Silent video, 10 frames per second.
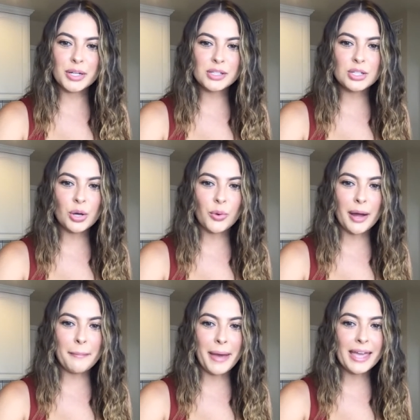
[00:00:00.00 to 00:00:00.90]
wants to know what
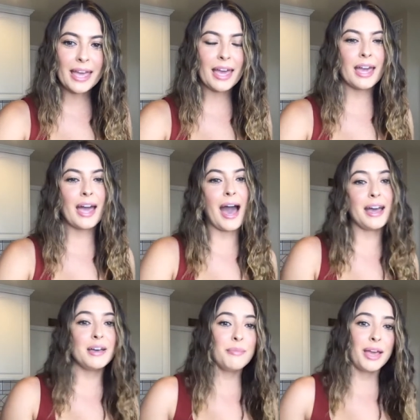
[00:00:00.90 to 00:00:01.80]
I'm making. I
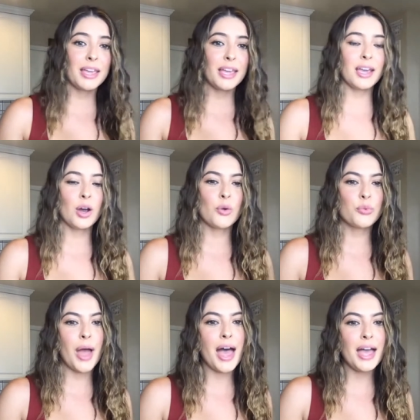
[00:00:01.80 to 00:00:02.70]
am making
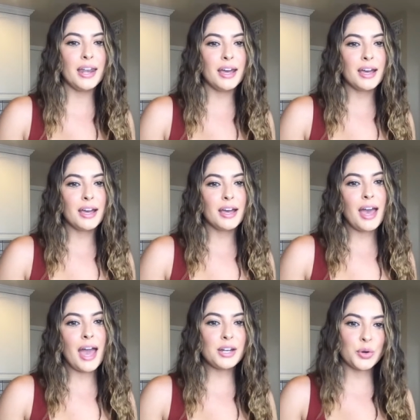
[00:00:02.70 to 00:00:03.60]
red
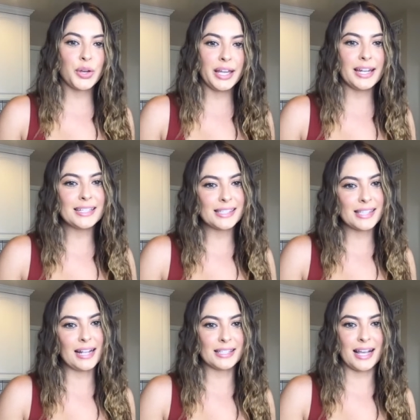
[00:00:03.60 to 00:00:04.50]
and green
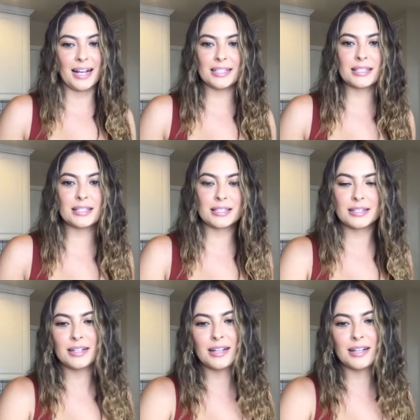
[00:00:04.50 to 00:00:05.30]
salsas.